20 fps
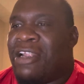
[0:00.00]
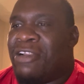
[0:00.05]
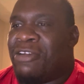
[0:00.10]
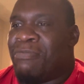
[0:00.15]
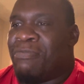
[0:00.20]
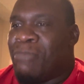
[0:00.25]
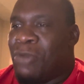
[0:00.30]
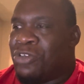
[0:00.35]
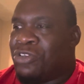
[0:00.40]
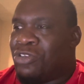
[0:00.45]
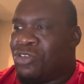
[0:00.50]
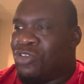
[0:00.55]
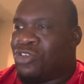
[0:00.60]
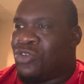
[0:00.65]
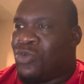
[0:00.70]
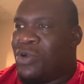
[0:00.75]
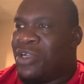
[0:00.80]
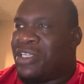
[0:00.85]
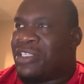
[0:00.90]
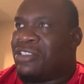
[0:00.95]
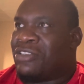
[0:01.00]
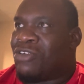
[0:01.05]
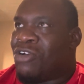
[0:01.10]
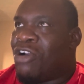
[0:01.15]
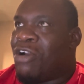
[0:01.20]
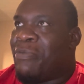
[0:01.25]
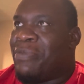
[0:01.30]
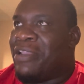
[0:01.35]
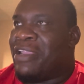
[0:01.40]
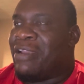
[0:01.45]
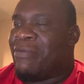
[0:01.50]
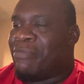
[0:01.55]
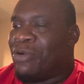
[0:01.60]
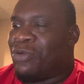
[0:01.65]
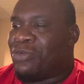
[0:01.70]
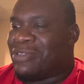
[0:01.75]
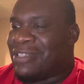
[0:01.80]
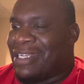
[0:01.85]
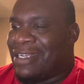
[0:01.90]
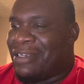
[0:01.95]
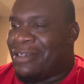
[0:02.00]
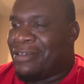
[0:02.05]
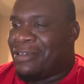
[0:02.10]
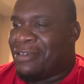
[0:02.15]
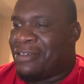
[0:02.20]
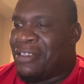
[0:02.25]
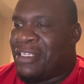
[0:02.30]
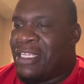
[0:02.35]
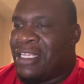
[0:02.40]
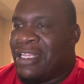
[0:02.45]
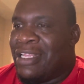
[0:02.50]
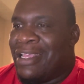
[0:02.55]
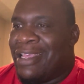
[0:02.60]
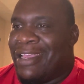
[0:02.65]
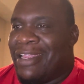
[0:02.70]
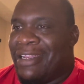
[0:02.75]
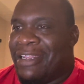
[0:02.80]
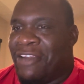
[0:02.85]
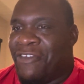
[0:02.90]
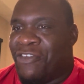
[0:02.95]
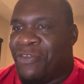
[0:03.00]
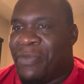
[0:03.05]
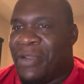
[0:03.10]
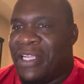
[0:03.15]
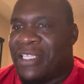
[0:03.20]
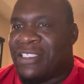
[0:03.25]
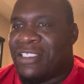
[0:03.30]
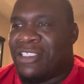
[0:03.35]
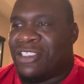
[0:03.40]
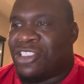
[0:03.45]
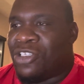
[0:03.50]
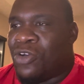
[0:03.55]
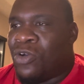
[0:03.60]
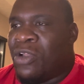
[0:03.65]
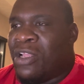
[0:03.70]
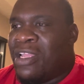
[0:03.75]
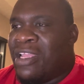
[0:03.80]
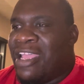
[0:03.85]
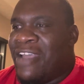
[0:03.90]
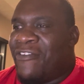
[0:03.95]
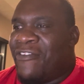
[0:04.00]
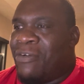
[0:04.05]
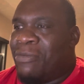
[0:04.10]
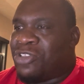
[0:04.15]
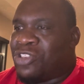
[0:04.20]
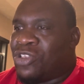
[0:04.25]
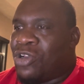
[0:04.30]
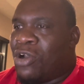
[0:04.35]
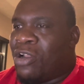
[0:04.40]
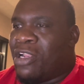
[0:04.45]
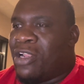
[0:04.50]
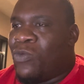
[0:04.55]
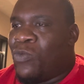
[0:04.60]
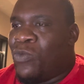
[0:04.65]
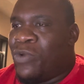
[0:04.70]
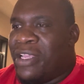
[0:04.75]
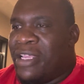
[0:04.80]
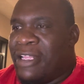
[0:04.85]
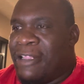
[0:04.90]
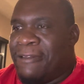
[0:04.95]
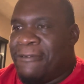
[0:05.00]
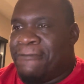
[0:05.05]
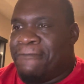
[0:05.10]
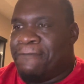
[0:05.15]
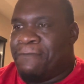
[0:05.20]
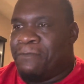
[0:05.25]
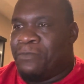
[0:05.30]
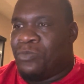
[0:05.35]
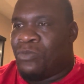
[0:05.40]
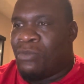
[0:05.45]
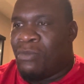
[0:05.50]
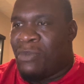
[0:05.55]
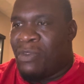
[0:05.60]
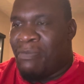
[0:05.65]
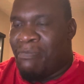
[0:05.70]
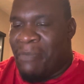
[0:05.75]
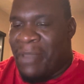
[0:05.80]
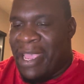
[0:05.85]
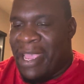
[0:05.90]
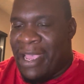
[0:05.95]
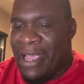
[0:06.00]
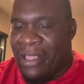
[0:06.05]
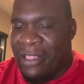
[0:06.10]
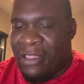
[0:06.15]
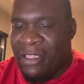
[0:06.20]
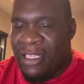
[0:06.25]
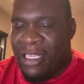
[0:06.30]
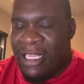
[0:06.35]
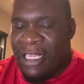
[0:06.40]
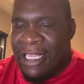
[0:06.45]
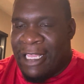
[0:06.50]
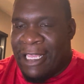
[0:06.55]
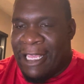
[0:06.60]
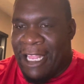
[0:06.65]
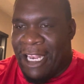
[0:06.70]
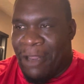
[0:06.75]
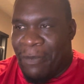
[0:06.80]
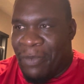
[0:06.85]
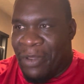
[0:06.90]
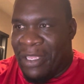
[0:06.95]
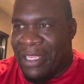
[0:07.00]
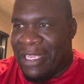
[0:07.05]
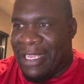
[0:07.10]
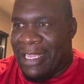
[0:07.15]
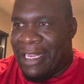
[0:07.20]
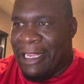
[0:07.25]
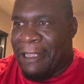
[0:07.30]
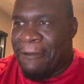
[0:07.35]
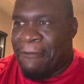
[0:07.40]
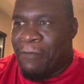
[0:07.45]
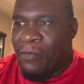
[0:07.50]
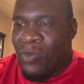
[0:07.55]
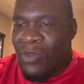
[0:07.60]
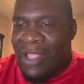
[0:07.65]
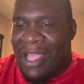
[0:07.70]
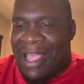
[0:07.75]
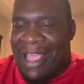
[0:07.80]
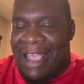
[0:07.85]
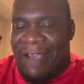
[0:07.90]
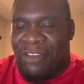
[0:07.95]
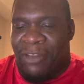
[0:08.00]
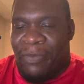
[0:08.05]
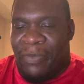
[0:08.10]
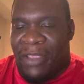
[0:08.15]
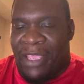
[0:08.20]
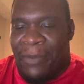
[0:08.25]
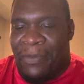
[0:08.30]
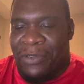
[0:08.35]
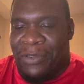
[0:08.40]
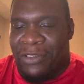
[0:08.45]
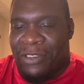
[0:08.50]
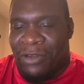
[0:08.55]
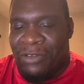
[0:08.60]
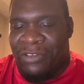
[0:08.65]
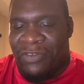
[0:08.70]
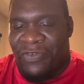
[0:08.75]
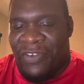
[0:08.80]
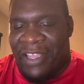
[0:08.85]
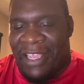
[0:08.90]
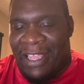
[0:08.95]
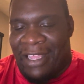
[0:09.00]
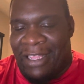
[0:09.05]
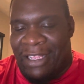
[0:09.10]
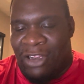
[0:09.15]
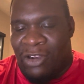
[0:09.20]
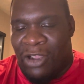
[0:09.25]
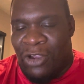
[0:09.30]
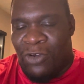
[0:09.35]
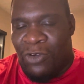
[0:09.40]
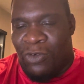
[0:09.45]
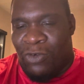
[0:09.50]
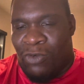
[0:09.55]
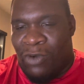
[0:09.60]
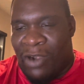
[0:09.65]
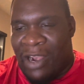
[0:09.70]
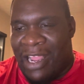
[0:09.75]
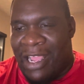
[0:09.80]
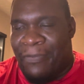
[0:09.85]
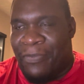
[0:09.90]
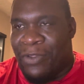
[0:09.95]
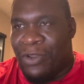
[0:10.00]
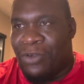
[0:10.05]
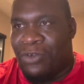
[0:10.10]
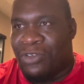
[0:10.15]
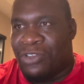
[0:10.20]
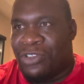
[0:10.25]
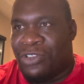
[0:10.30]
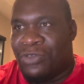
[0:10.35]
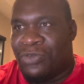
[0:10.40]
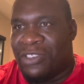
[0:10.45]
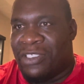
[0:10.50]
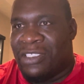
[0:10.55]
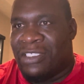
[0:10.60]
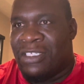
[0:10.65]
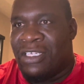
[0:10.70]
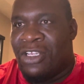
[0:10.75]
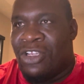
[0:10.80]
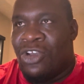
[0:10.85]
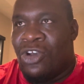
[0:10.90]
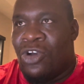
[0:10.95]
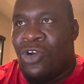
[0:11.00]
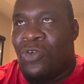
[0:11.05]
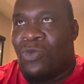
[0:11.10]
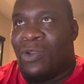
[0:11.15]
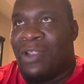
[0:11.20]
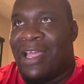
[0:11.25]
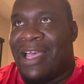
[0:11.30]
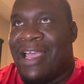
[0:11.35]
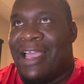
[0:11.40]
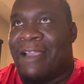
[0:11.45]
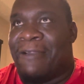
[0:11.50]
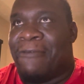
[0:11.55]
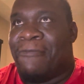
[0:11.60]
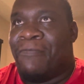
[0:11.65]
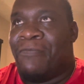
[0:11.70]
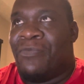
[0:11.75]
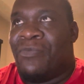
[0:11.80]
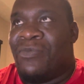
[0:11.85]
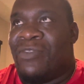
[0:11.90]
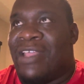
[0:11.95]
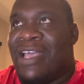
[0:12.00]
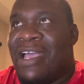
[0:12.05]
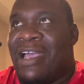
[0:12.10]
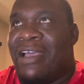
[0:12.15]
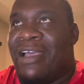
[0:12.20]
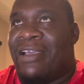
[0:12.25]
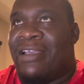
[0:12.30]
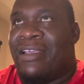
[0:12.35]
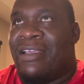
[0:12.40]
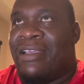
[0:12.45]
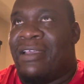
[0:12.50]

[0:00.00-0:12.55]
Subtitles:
the most of those questions are being broke down and the information. So if I'm starting with math in the beginning, I have to be able to cultivate and go grab those students who lack that